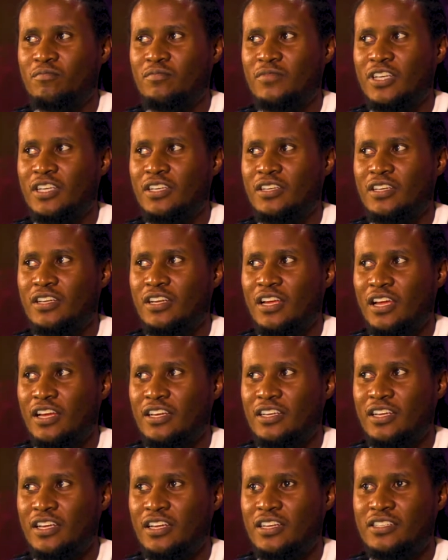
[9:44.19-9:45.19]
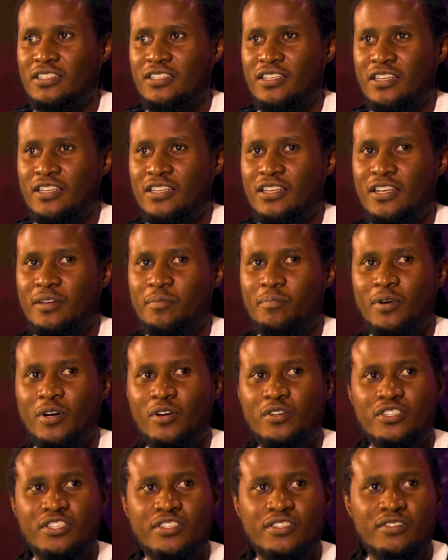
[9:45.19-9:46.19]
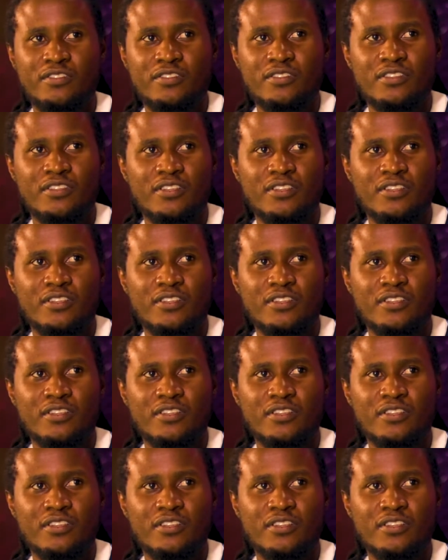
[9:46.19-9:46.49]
in about